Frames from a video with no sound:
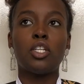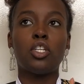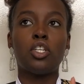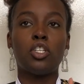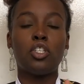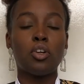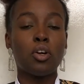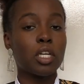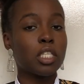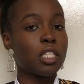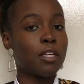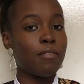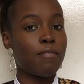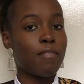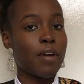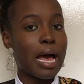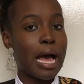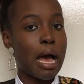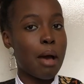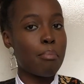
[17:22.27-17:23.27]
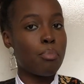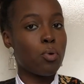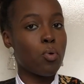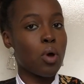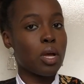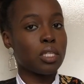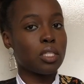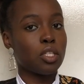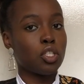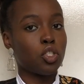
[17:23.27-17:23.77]
Dr. Fab, who
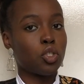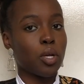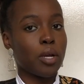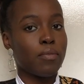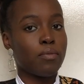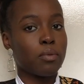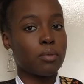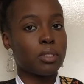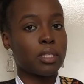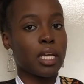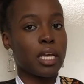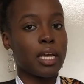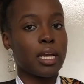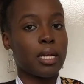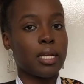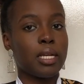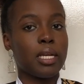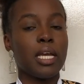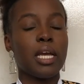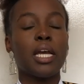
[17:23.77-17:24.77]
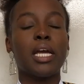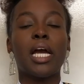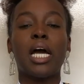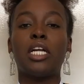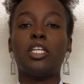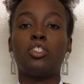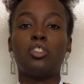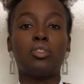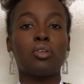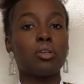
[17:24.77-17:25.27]
has the Joyful Skin Clinic,
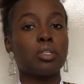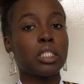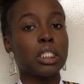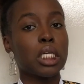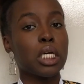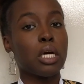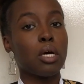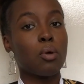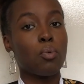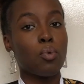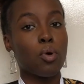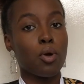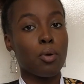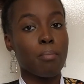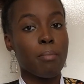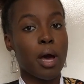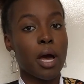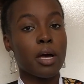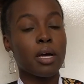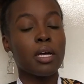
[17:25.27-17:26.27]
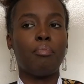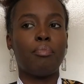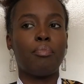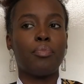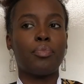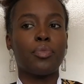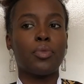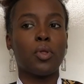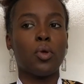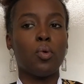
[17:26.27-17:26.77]
and Dr. Awoma,
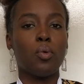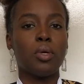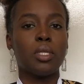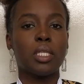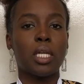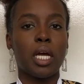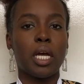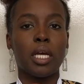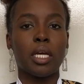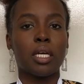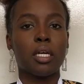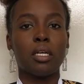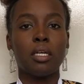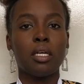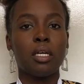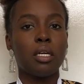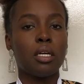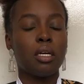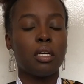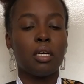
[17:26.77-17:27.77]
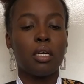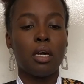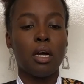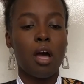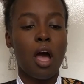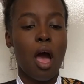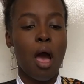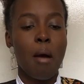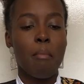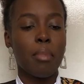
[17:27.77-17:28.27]
who is like
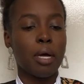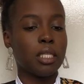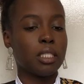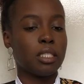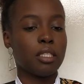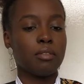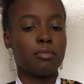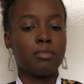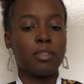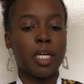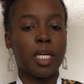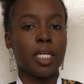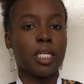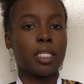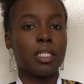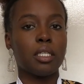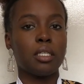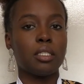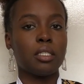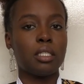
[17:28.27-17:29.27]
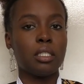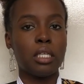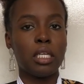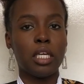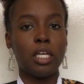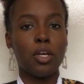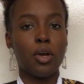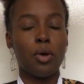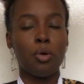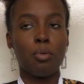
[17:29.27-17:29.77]
a massive like
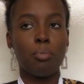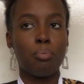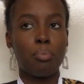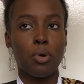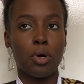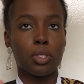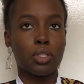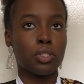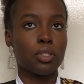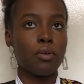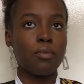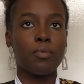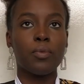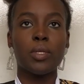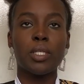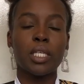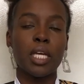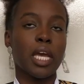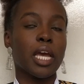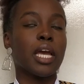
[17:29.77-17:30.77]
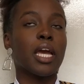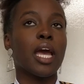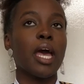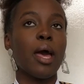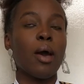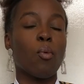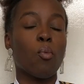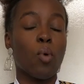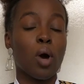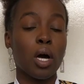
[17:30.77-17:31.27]
CEO boss of the
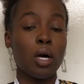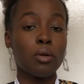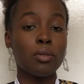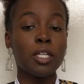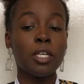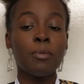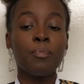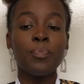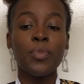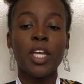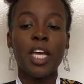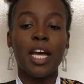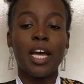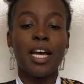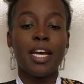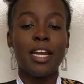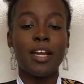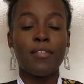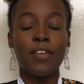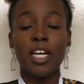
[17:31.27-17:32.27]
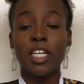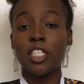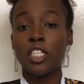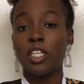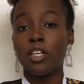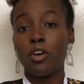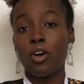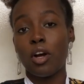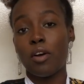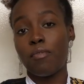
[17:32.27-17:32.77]
skincare world. And I've actually
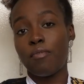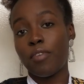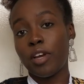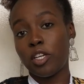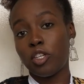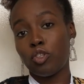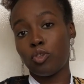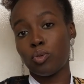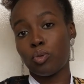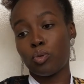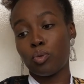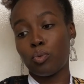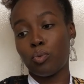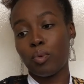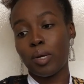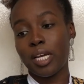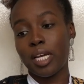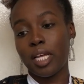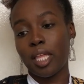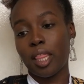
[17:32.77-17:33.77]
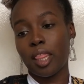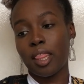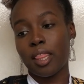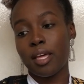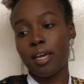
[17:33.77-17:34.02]
got a facial with